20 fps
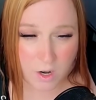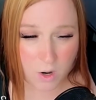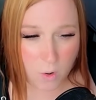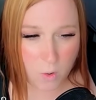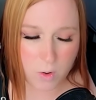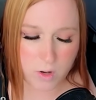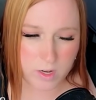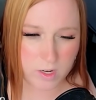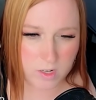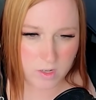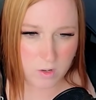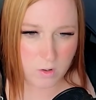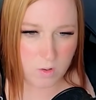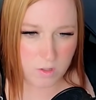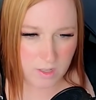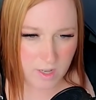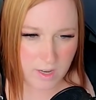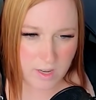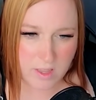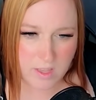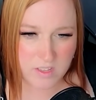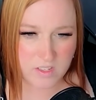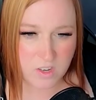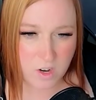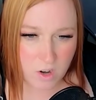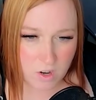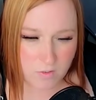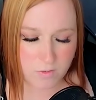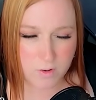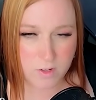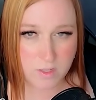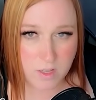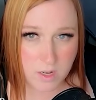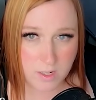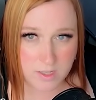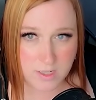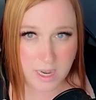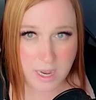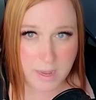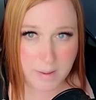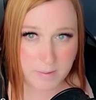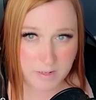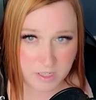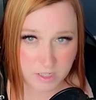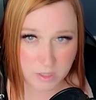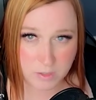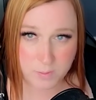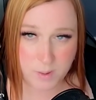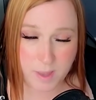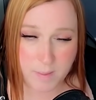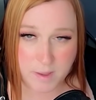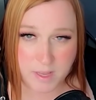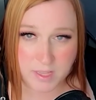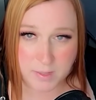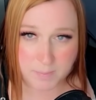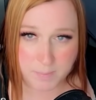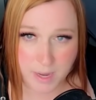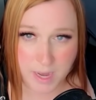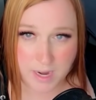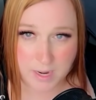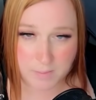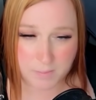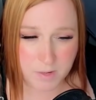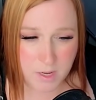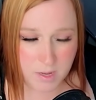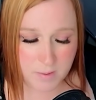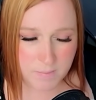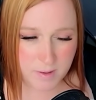or you're going to hold on to this card for a long time and just spamming the bottom,